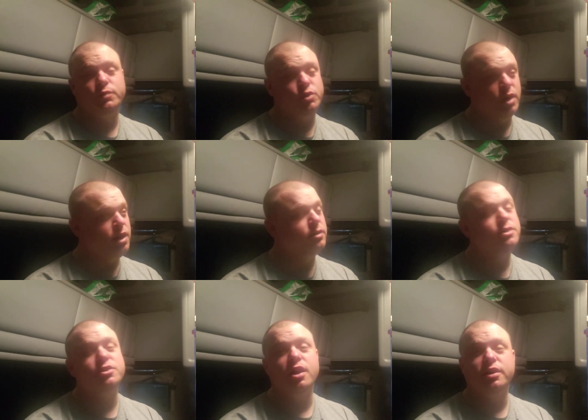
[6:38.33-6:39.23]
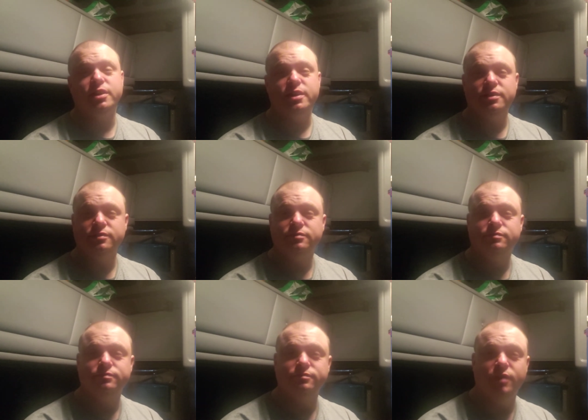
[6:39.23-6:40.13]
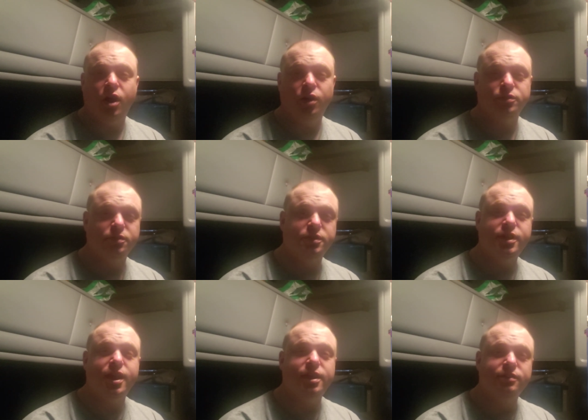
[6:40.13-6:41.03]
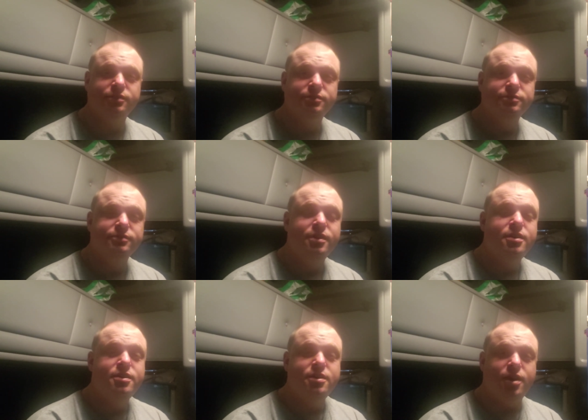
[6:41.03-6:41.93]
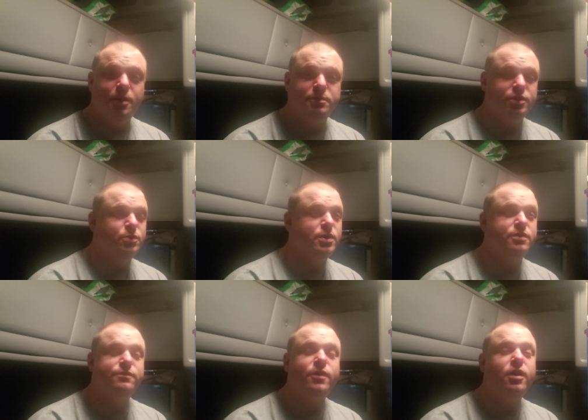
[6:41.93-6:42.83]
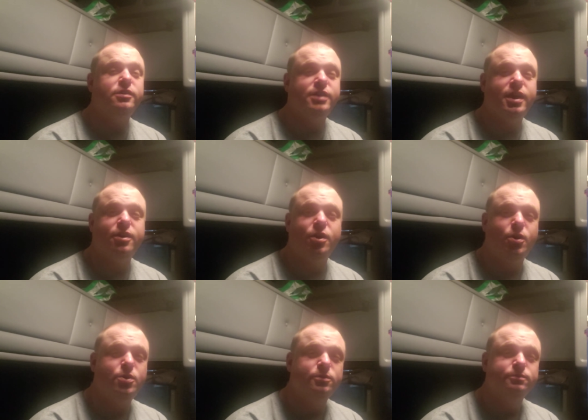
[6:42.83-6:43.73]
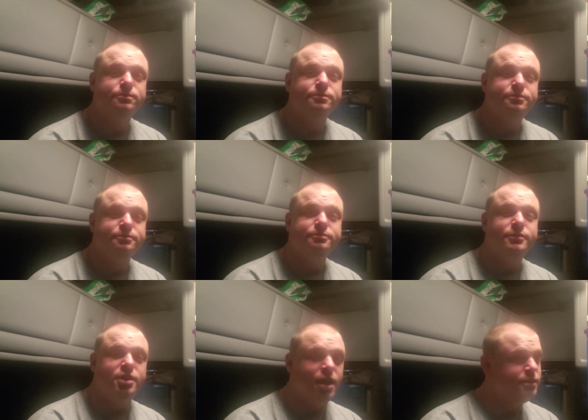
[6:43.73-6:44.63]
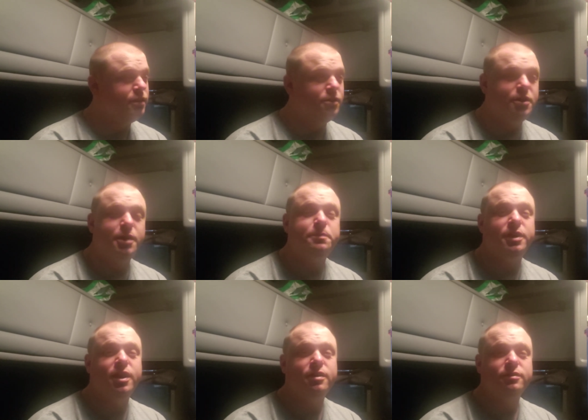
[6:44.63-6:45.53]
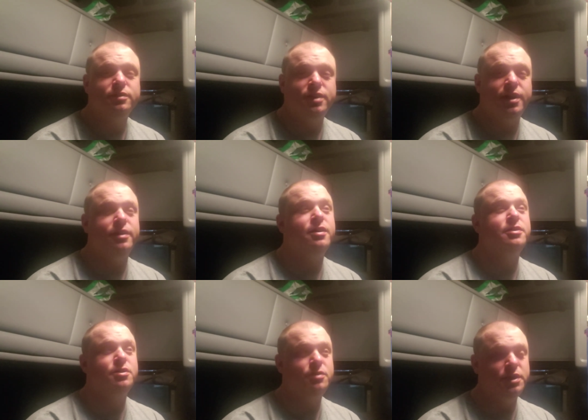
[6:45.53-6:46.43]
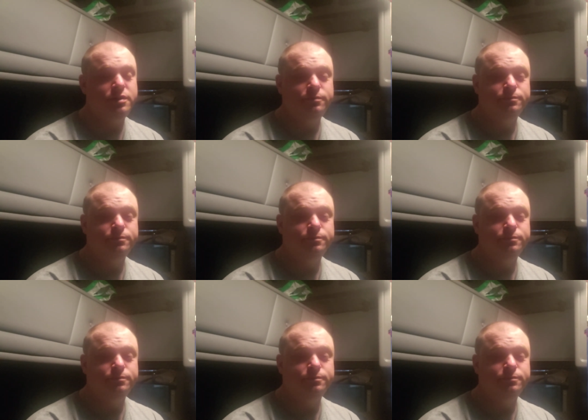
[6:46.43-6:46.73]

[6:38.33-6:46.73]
trailer trucking all through the night up to Twin Falls, Idaho. Got the load up there, got it unloaded,